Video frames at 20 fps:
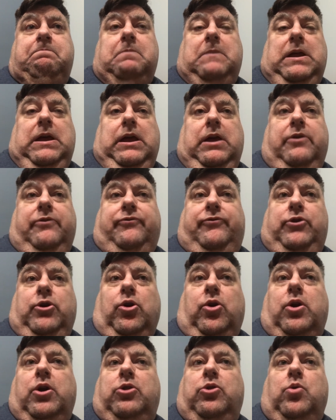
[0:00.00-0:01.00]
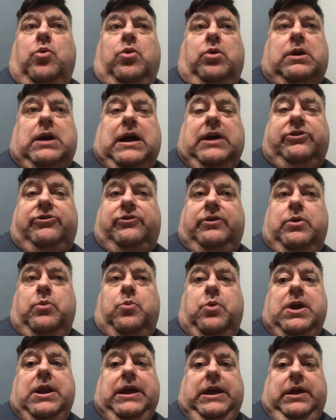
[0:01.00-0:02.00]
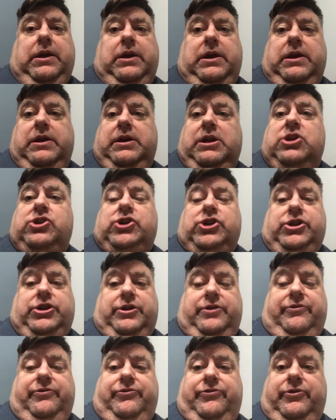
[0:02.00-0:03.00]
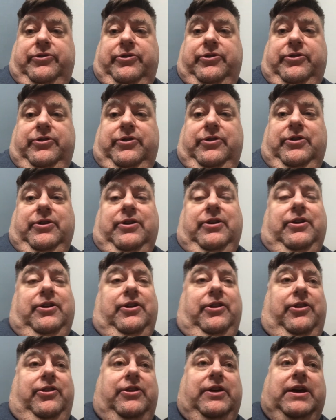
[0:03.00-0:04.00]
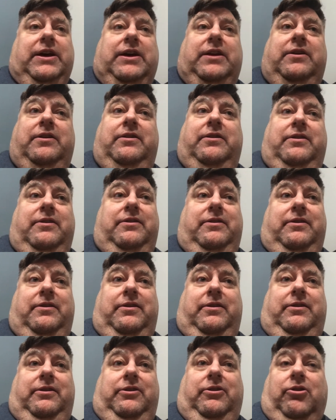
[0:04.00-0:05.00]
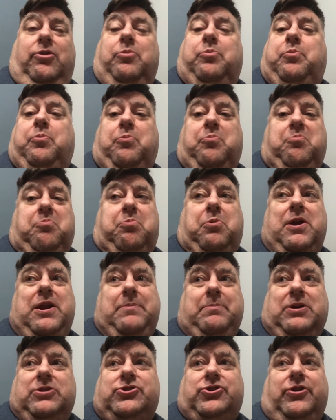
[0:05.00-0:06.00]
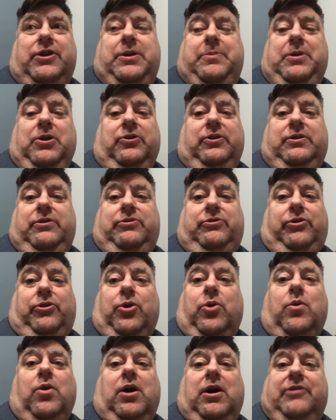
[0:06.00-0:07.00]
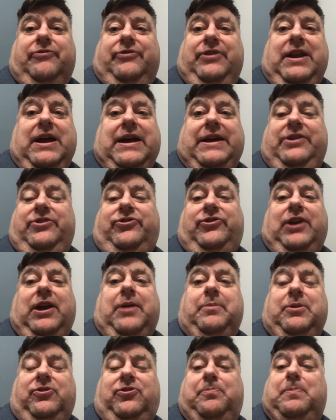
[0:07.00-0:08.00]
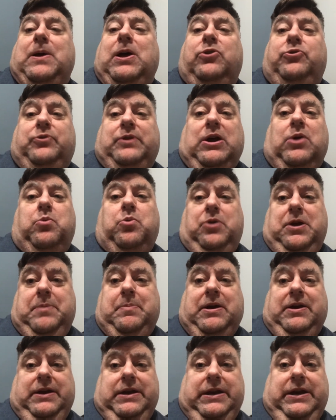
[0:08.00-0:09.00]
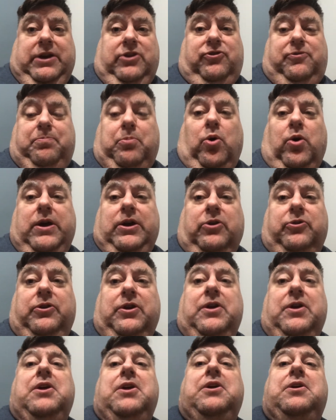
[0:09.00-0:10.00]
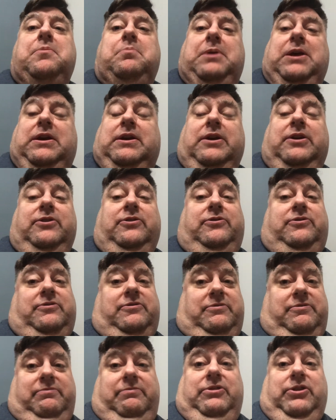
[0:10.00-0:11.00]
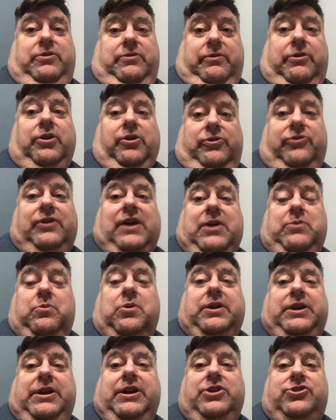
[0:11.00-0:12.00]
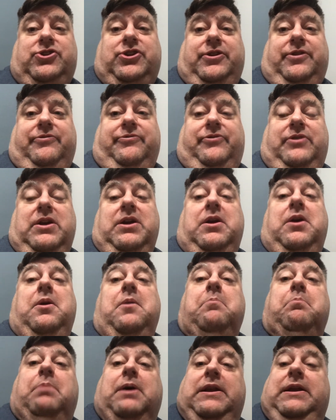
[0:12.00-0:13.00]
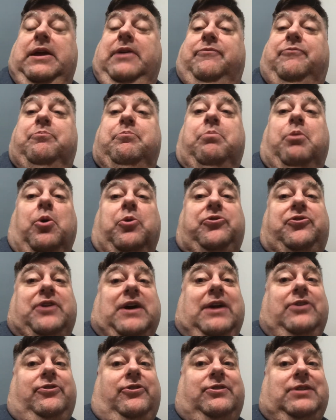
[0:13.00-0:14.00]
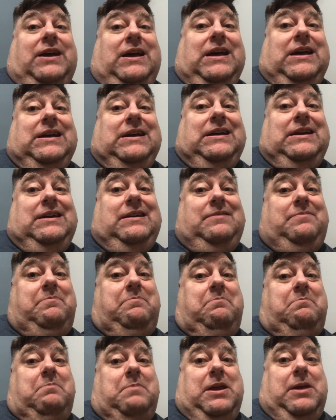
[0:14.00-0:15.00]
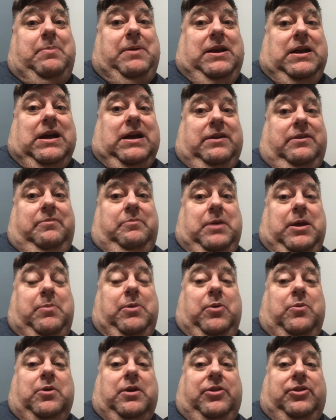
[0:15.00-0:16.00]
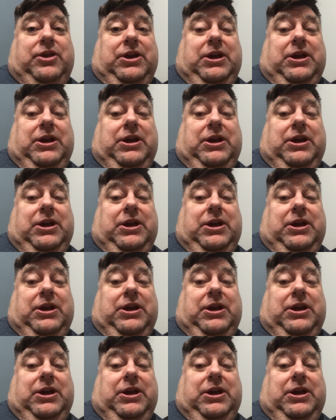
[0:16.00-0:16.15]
if you're on the constantly winning initiative, then you're pretty much going to be able to throw off 9-segment spells without worrying about getting it spoiled, because your side won initiative. But if both sides are tied, maybe not. Maybe you want to think